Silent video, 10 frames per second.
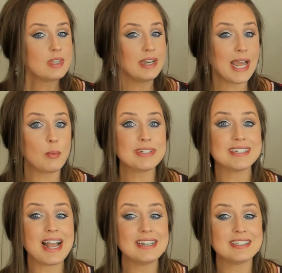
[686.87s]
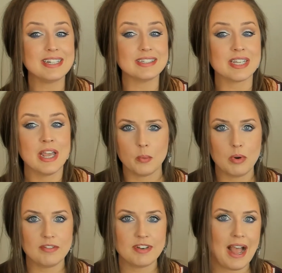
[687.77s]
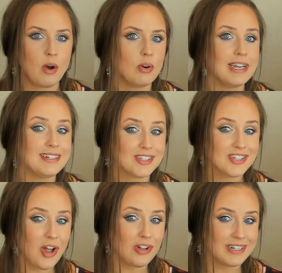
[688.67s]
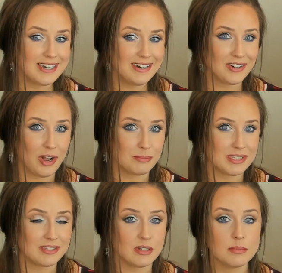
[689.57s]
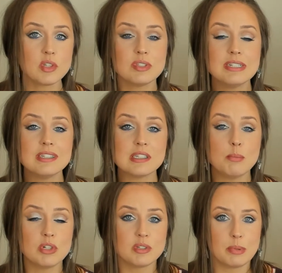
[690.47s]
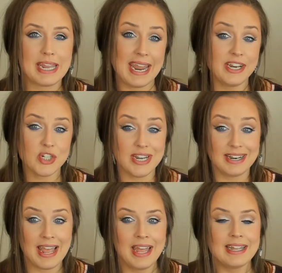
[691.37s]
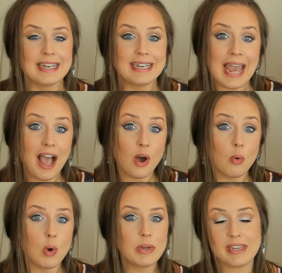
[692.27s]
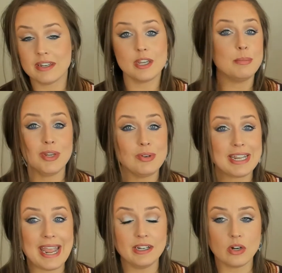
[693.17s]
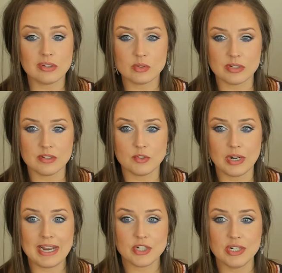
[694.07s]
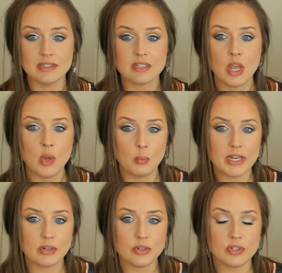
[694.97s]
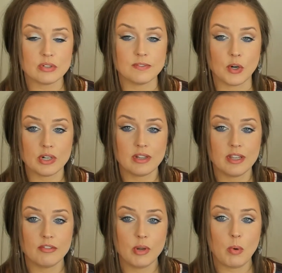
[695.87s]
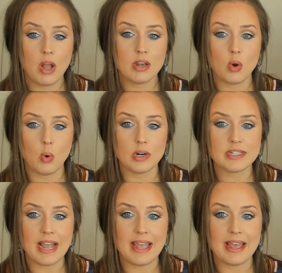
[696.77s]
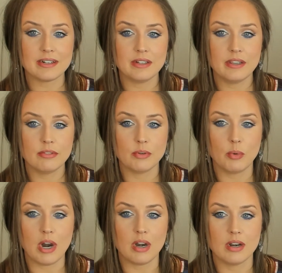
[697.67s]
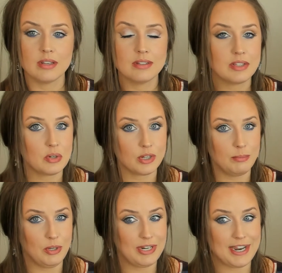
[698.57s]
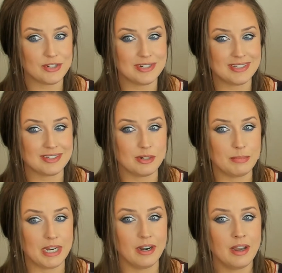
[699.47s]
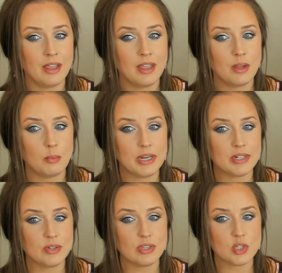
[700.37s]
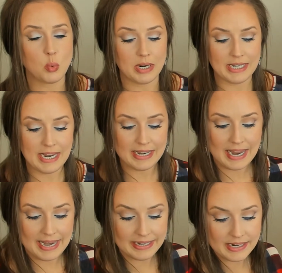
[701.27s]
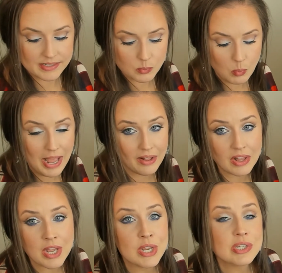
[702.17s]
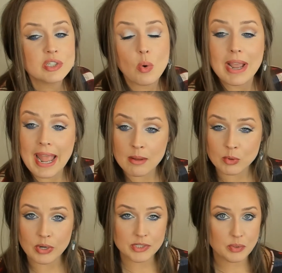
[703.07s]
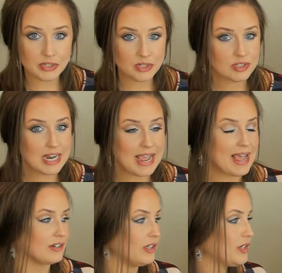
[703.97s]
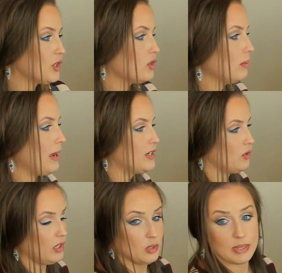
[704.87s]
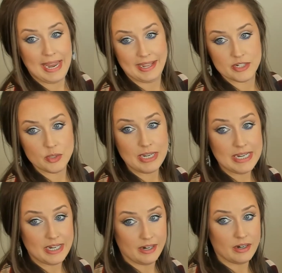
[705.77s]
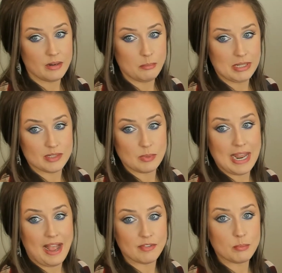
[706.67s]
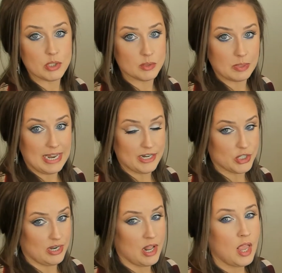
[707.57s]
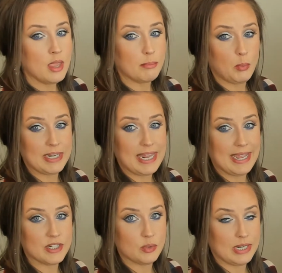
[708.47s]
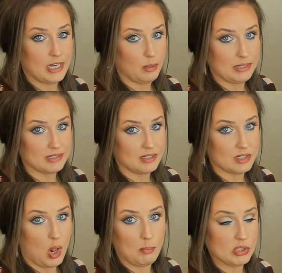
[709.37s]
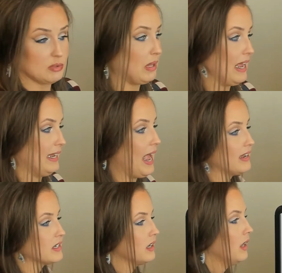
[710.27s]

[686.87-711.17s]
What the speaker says: Now what's nice is we've now installed an intercom system, so since it's multiplication, now we can communicate in all sorts of directions. We could reduce vertically if we want, or diagonally through our little communication system here. We could do the 20 and 8 as well. So I am going to reduce diagonally just to remind you that you can do it here because we have the multiplication, but we can't do it here because it's not multiplied yet.